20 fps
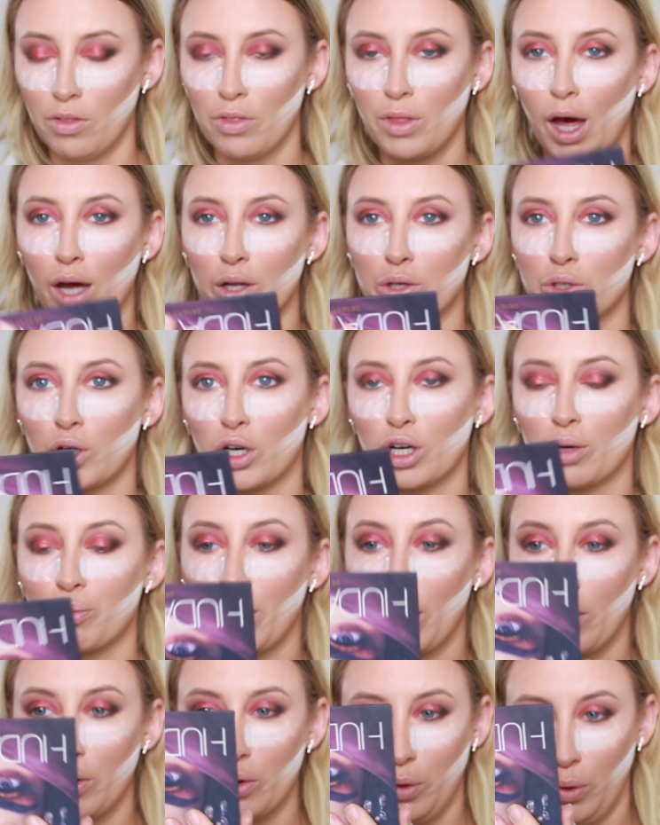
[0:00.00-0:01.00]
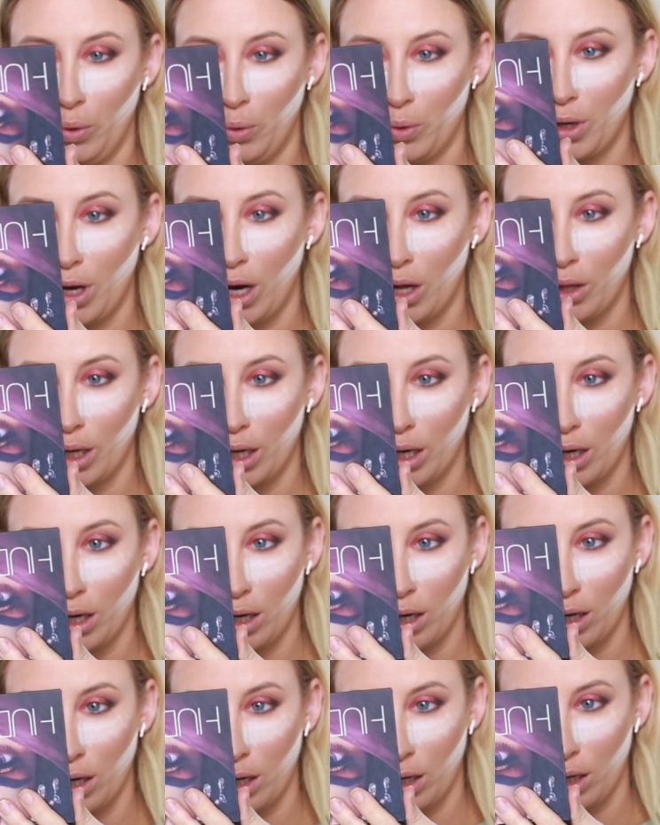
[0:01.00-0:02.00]
that dark brown oud color
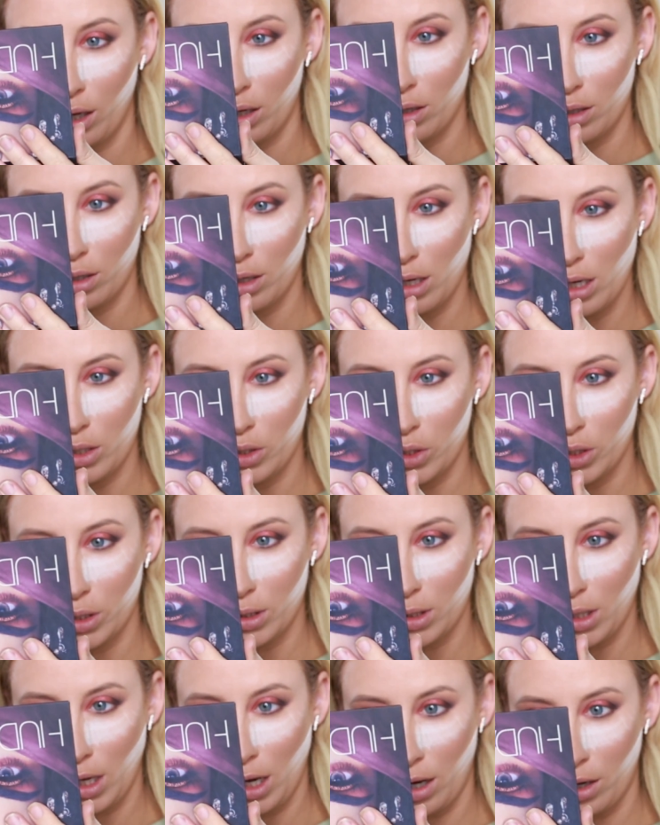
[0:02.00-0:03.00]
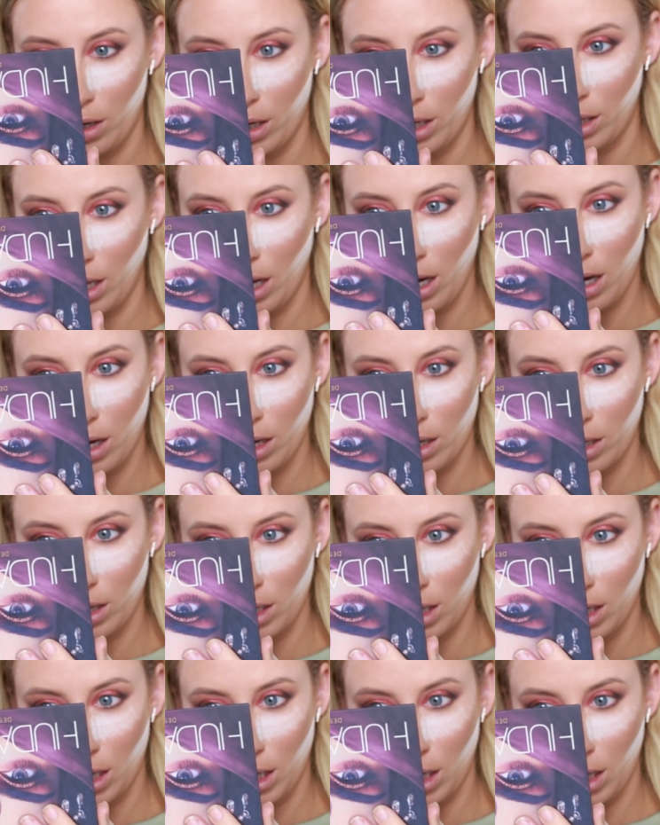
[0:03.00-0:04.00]
and just carrying that on
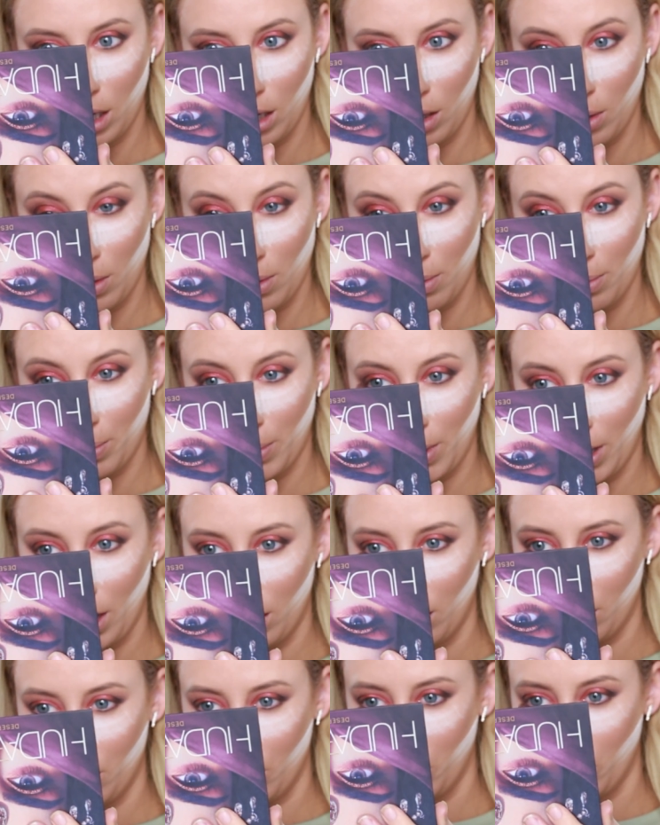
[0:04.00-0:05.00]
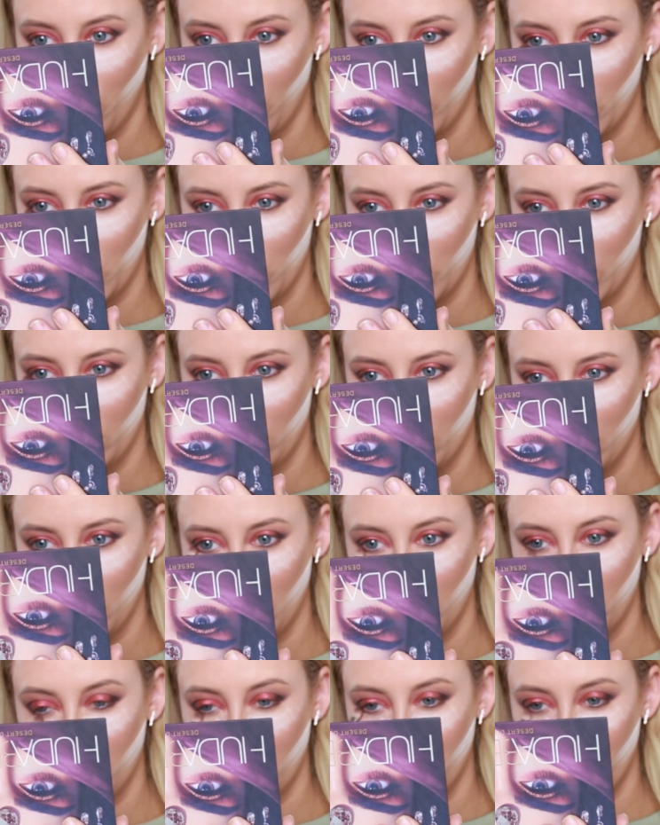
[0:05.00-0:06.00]
the bottom portion
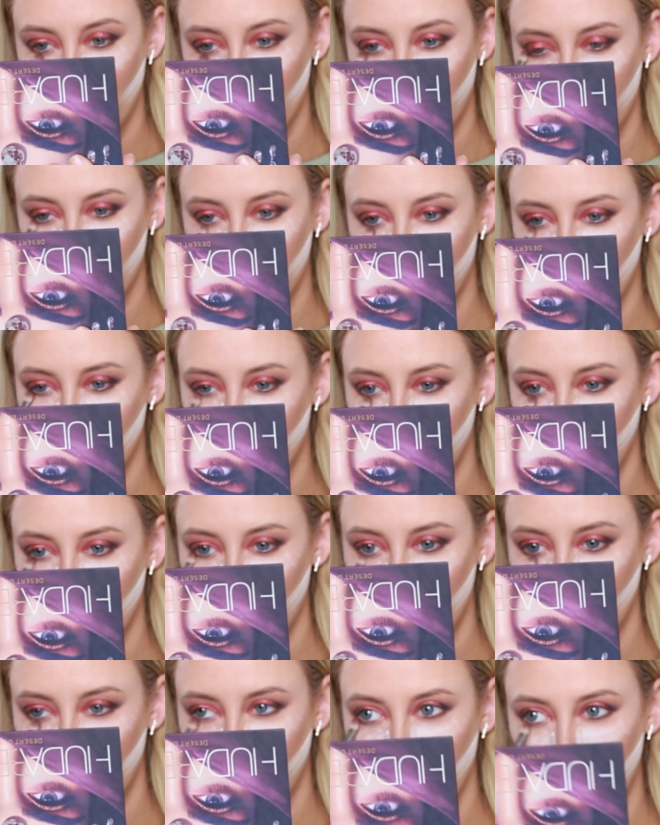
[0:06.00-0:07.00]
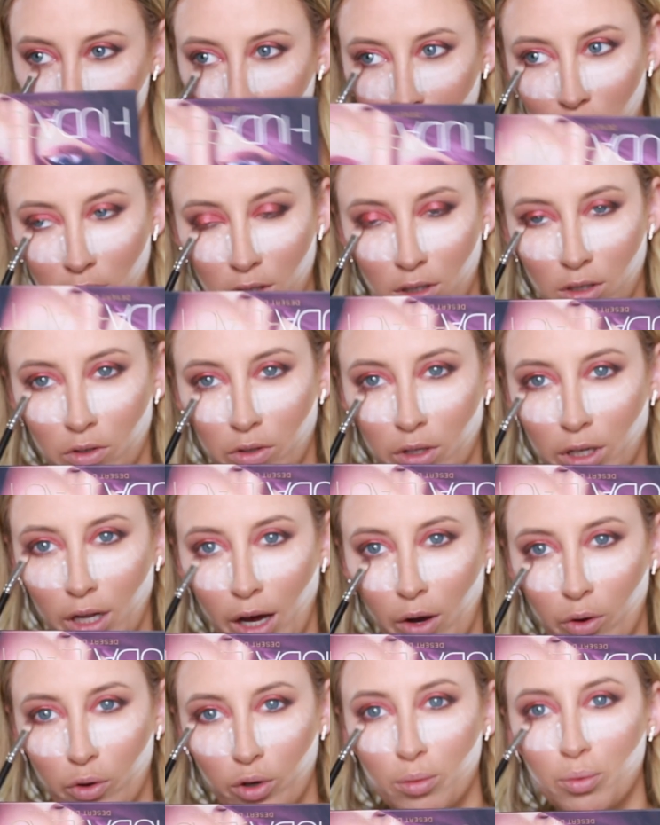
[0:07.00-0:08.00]
of the
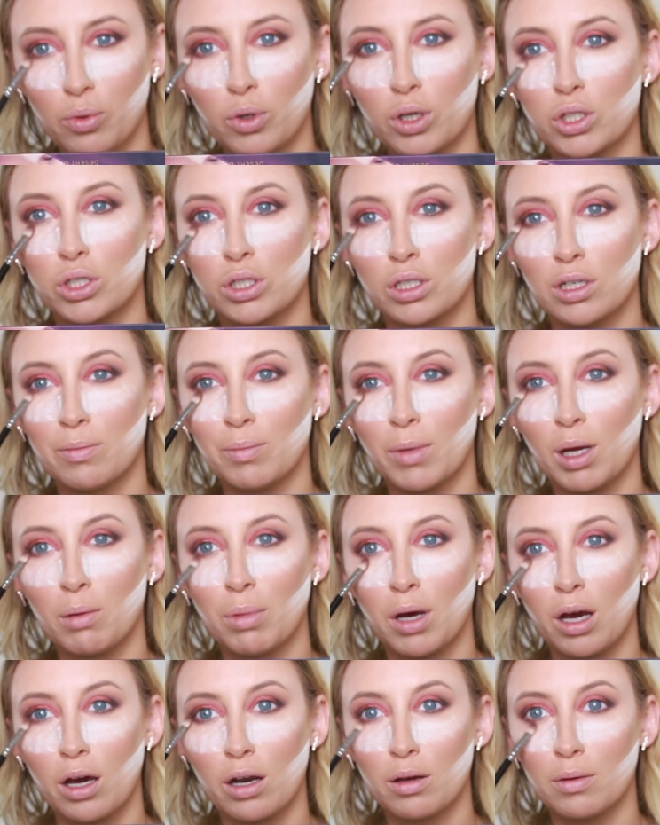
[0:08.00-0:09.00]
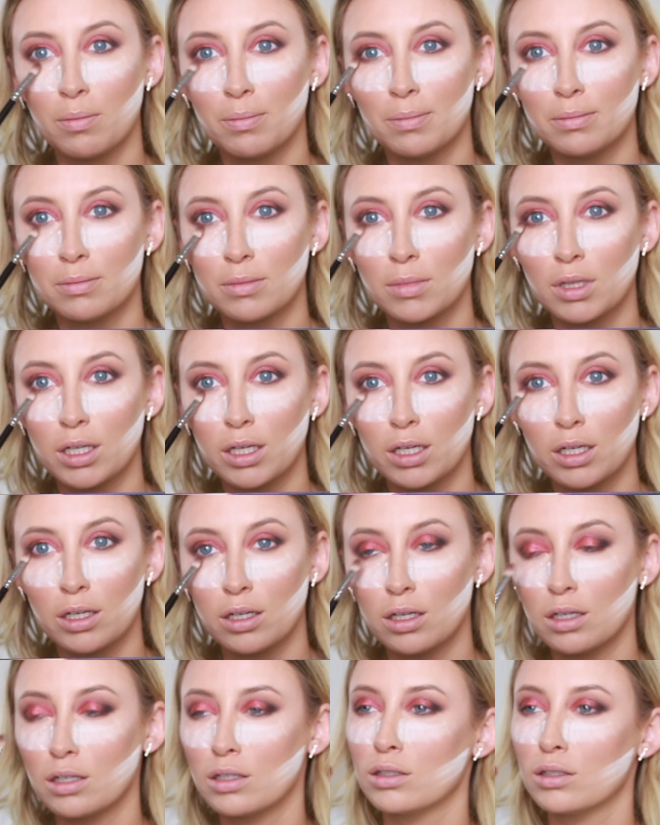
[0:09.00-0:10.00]
outer portion of my bottom lid.